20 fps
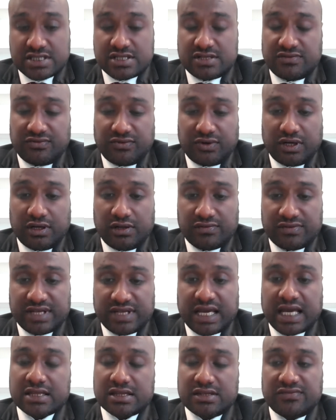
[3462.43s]
is involved
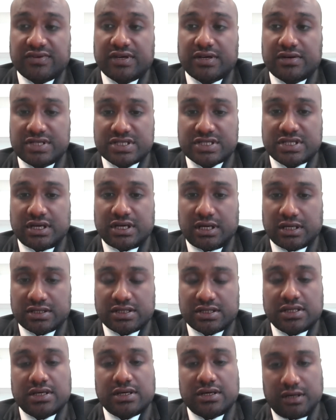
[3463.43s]
at the very
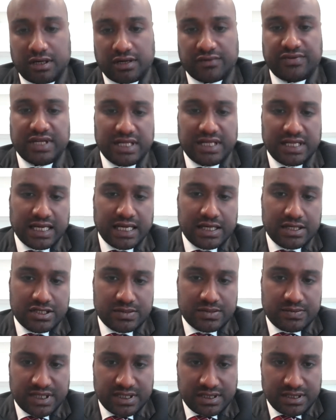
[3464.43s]
start of the
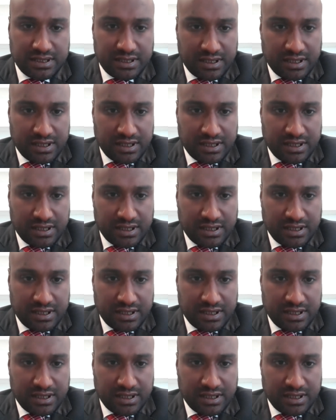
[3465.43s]
engagement.